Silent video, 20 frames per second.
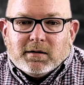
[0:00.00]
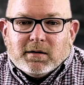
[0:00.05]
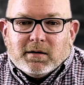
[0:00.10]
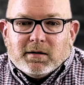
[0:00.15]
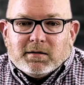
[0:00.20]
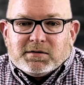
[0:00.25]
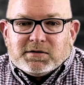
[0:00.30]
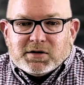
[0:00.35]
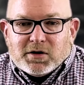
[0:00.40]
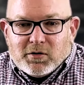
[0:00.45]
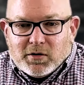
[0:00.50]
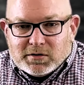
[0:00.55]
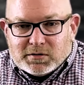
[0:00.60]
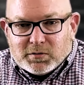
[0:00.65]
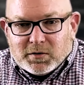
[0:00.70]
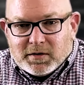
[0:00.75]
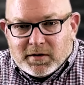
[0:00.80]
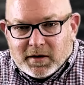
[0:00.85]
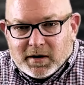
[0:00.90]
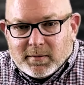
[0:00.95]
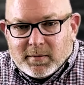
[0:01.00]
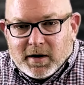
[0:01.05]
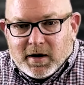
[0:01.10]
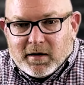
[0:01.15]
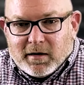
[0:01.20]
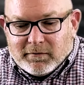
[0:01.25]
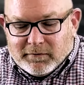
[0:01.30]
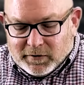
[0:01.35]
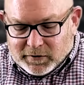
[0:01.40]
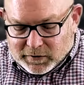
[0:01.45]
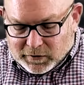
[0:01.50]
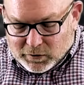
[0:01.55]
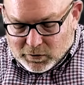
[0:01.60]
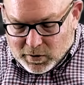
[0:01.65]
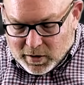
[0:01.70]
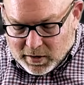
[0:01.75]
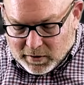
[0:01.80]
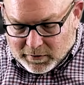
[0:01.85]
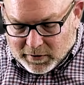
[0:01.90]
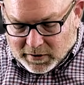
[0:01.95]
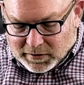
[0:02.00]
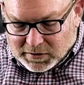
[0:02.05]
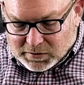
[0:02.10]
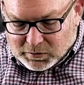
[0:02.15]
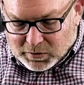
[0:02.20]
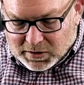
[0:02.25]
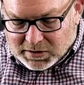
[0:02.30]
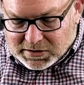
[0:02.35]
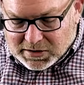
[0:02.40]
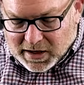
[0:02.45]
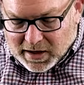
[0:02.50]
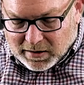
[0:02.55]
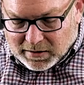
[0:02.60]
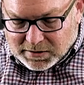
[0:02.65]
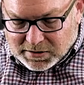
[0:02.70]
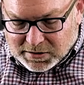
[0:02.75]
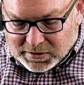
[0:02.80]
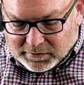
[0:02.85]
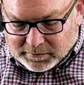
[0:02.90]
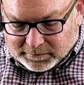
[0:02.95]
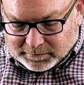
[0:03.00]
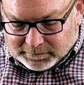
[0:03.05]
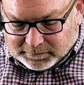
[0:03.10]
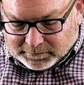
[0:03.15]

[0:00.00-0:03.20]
And so as we think about our physical health, I just want to challenge you.